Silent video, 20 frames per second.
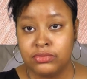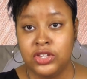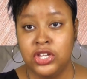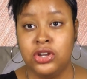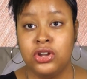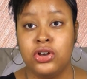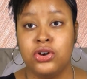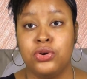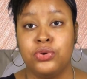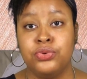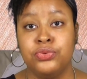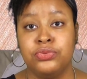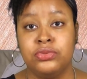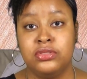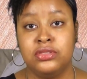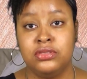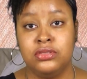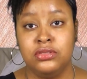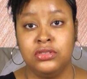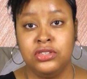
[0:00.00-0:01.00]
you know,
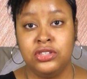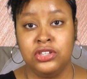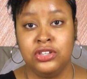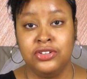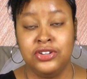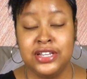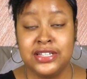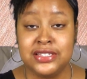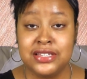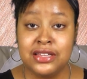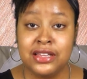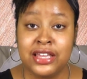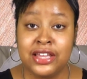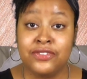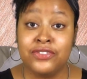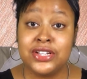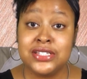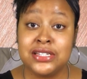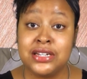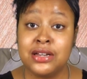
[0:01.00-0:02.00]
you need to
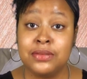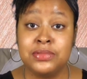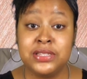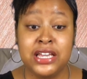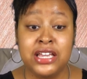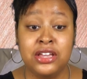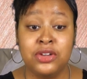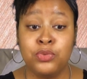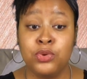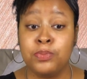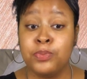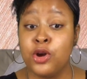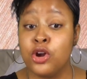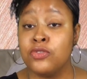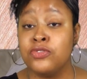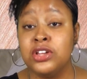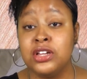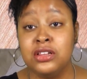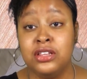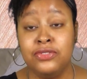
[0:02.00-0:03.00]
give us an update. We're
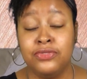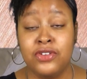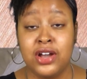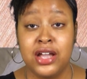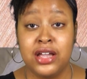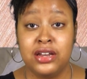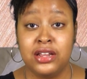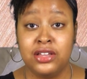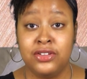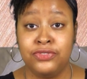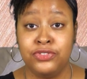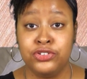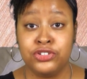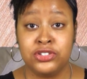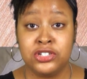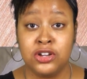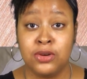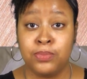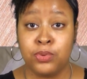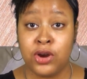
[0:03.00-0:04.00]
perfectly fine if you're
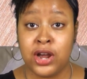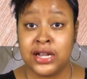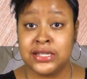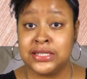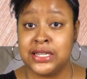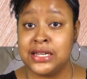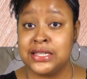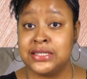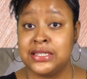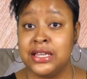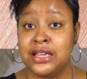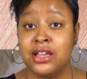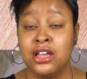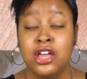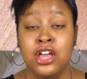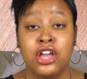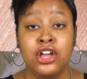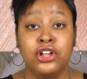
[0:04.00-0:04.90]
still processing.